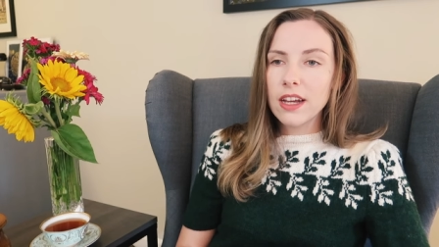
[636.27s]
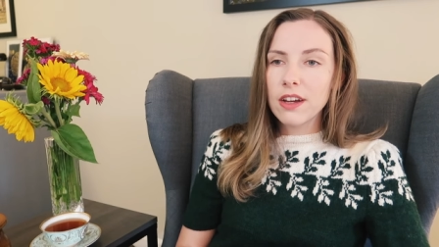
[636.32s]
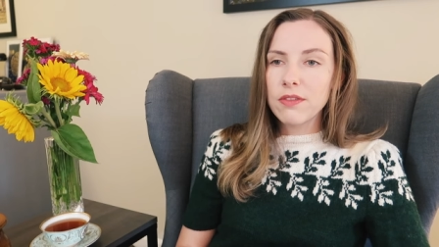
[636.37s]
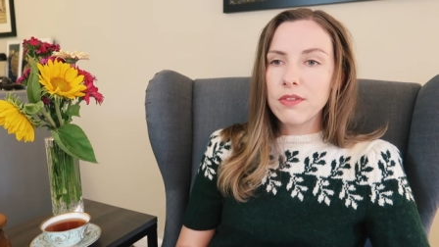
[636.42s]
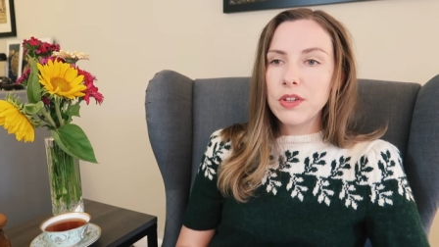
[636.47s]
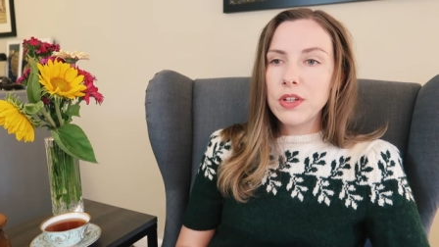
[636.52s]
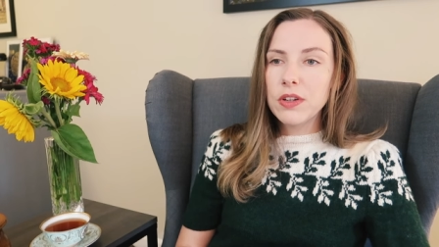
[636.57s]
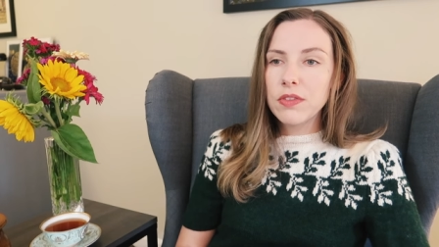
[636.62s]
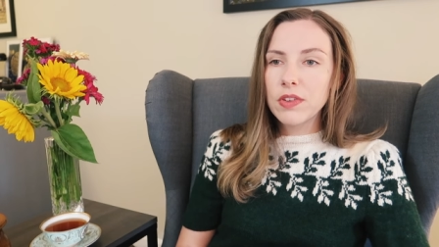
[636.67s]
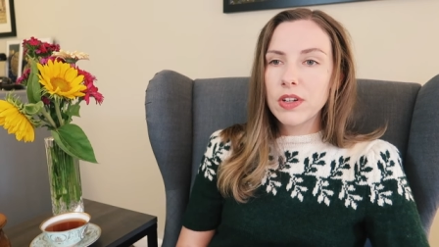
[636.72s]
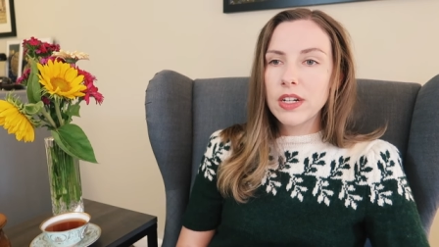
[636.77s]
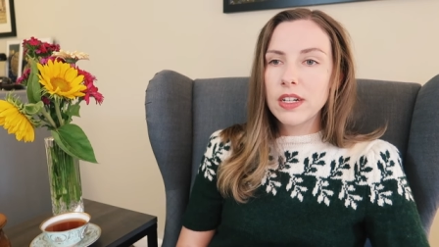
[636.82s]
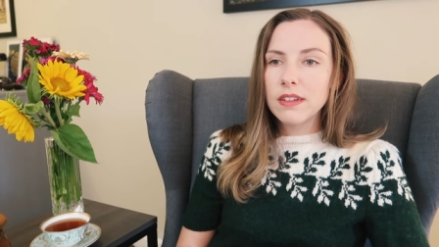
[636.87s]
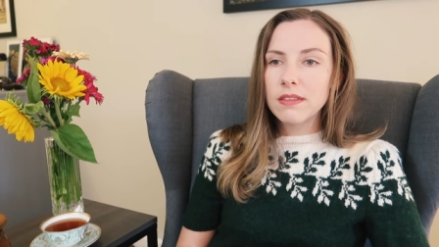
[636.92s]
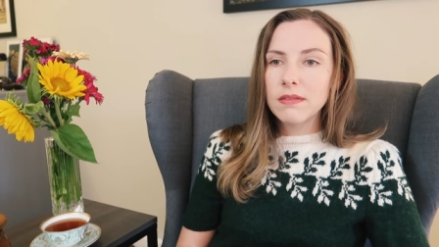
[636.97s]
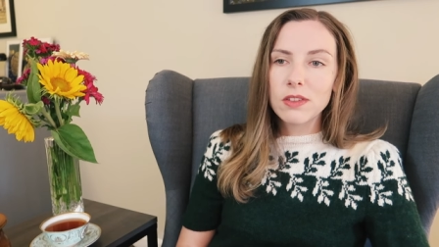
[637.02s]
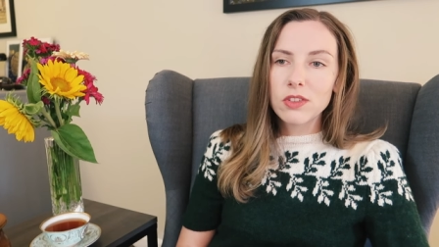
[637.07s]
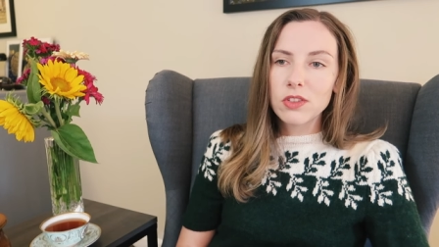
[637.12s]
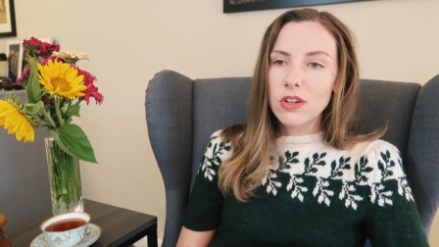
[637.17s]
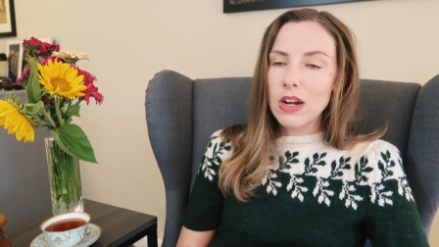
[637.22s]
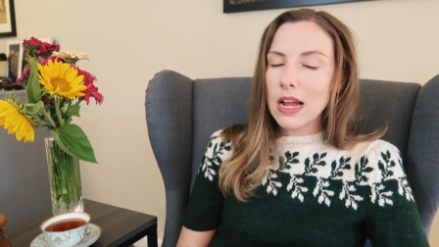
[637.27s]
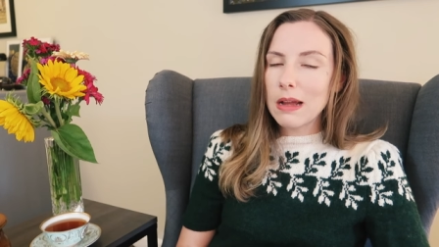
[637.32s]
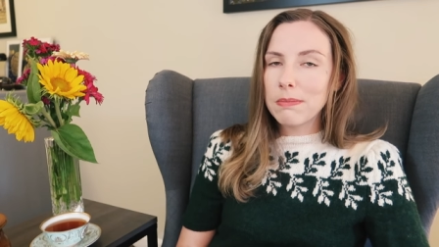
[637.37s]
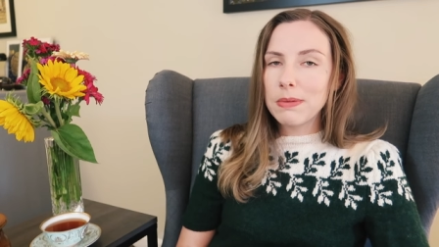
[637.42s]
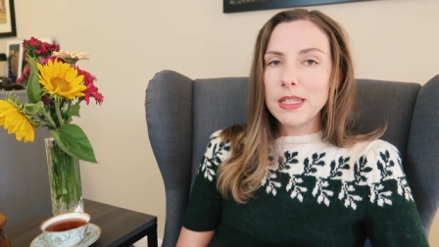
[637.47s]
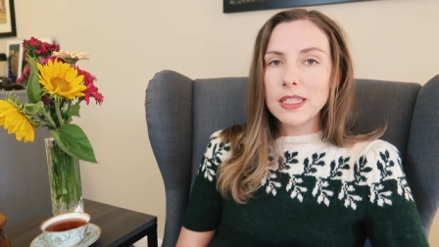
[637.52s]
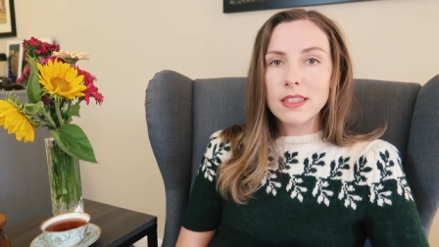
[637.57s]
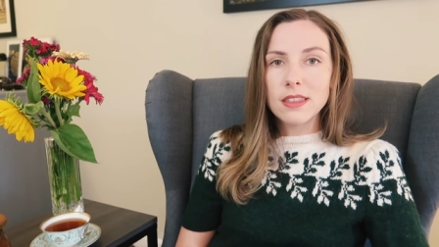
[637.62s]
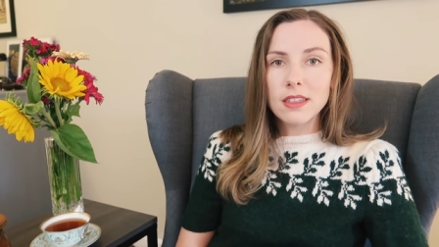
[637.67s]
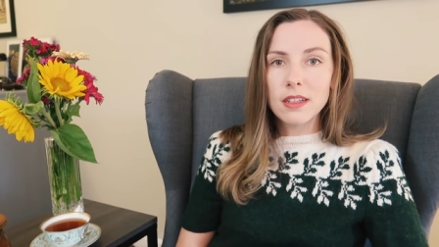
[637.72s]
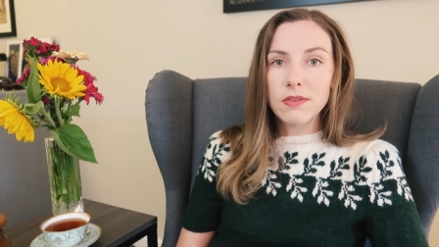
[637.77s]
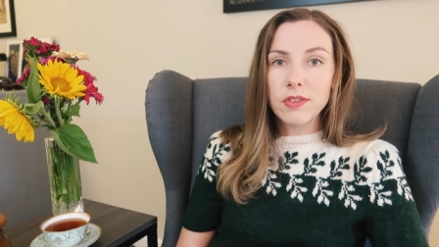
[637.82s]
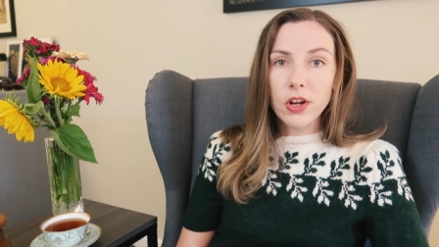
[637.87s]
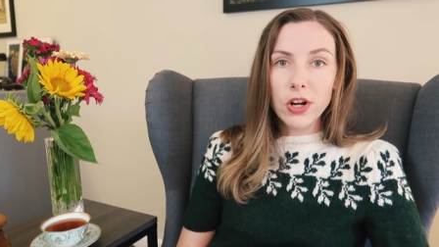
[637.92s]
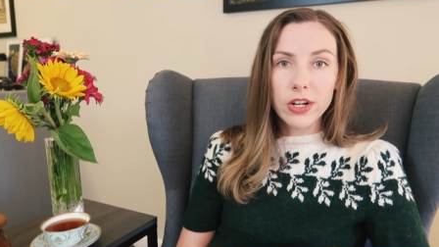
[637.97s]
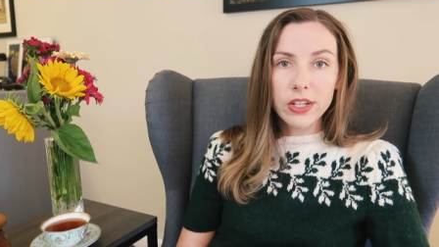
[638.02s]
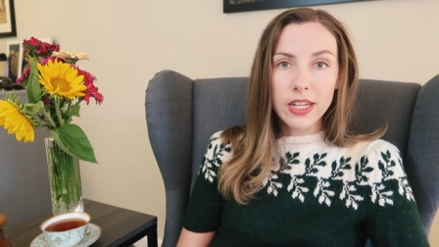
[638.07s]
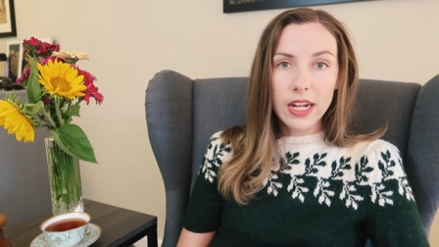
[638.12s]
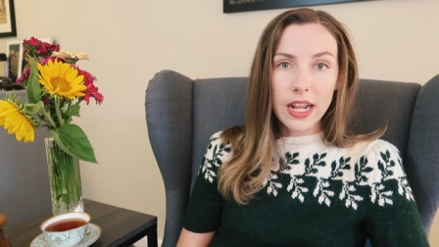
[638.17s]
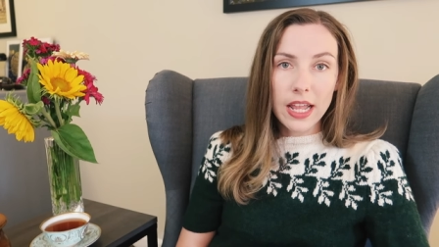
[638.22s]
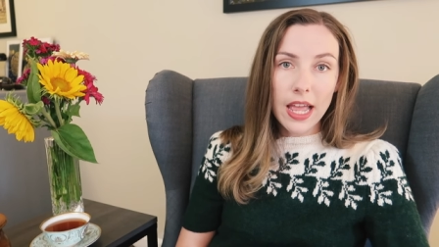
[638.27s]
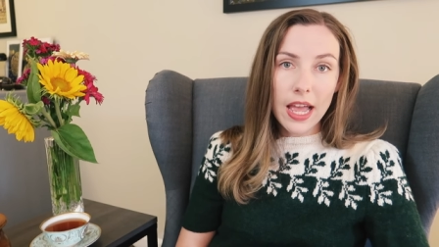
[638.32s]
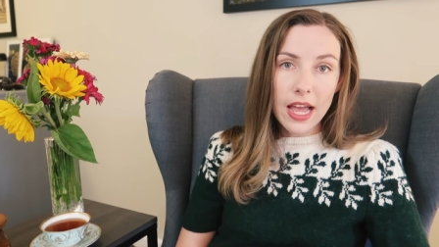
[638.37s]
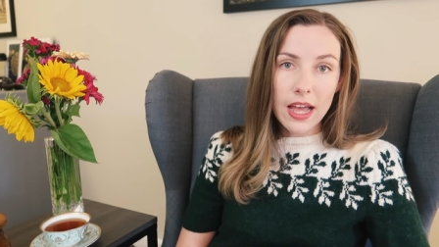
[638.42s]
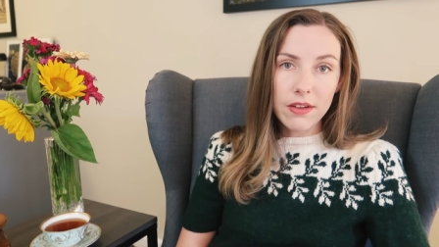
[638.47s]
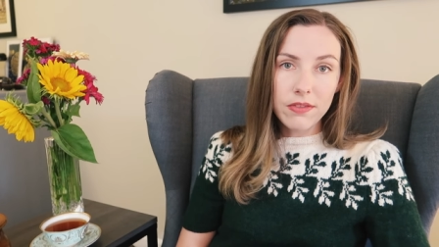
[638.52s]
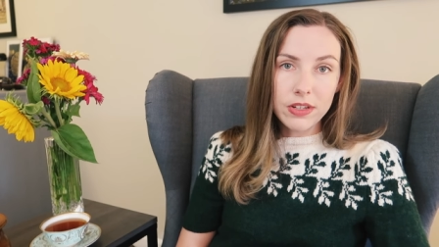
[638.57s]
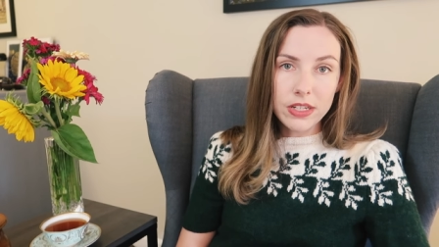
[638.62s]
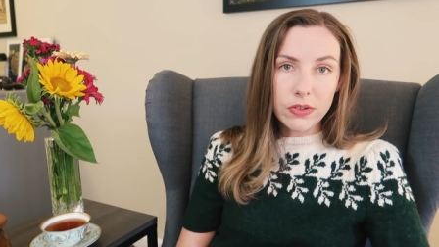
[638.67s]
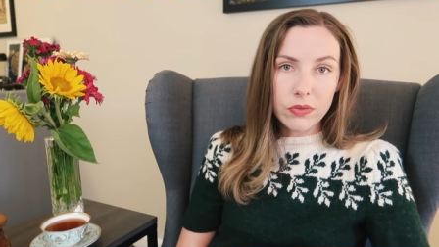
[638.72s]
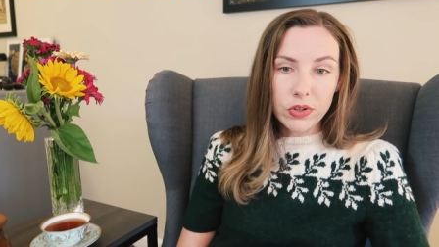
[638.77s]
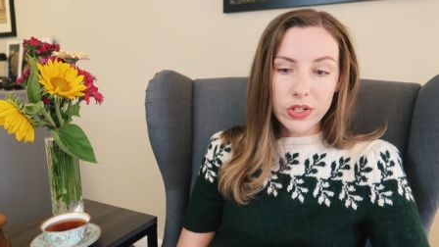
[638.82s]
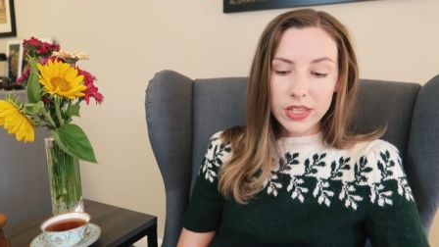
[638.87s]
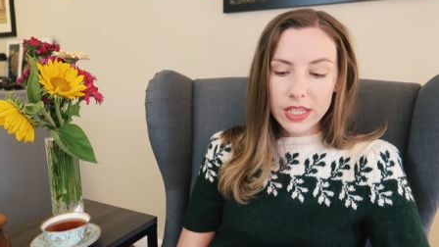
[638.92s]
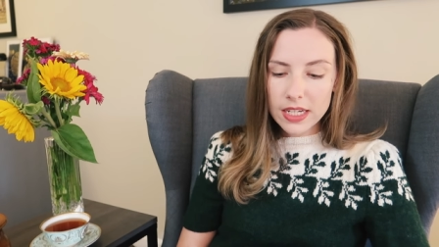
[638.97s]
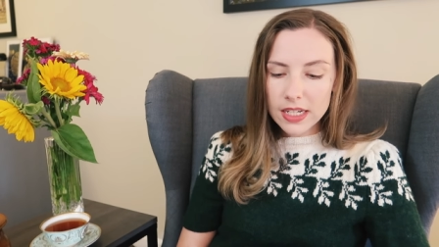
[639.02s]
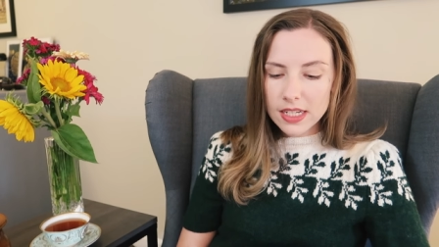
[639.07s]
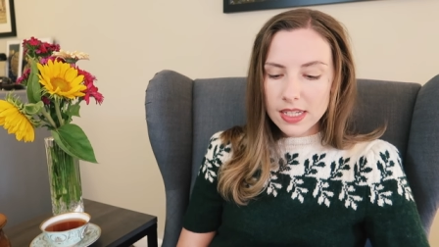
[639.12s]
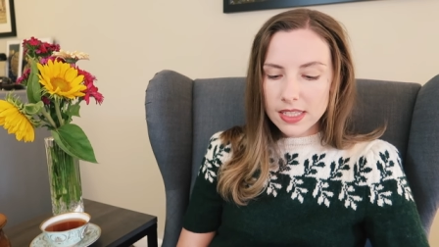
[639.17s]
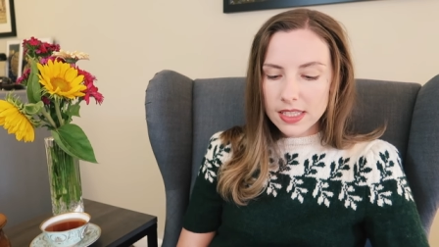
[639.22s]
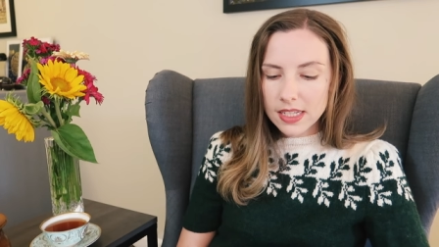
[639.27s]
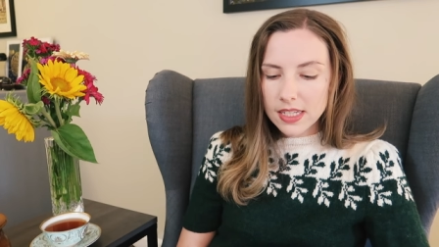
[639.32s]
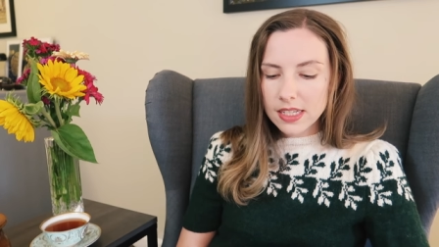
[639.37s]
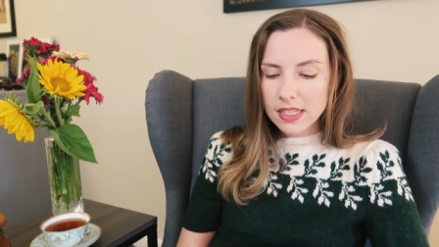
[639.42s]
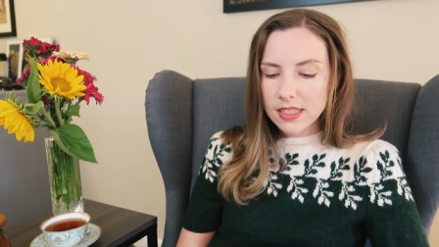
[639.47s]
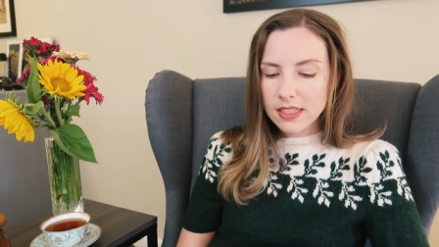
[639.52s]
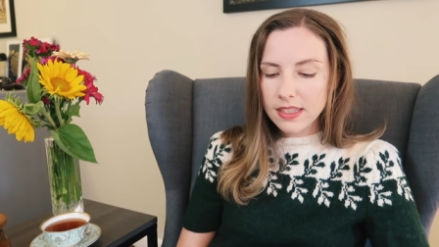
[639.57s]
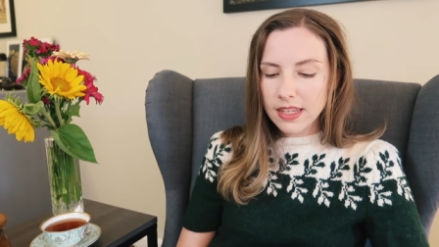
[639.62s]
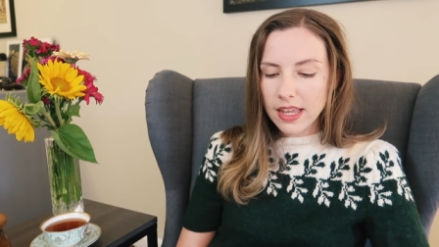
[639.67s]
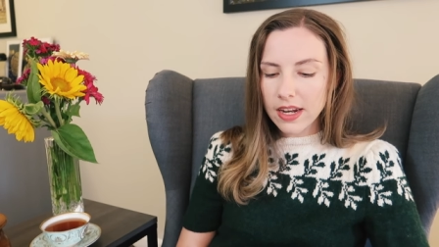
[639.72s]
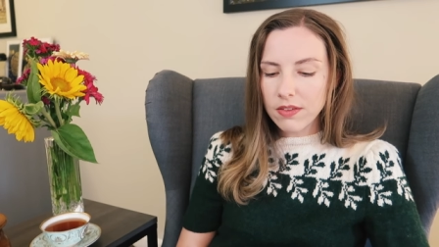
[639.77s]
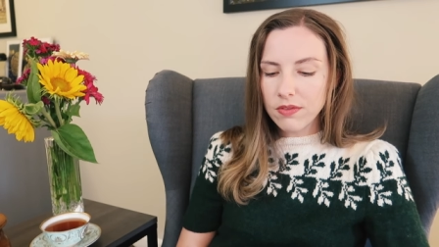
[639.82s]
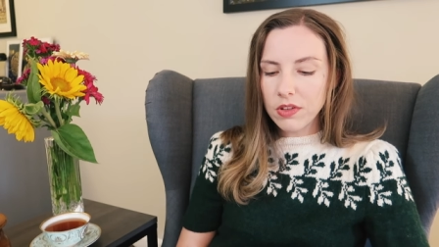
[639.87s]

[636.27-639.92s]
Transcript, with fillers: a few different scrap pieces of yarn that I have in different thicknesses and a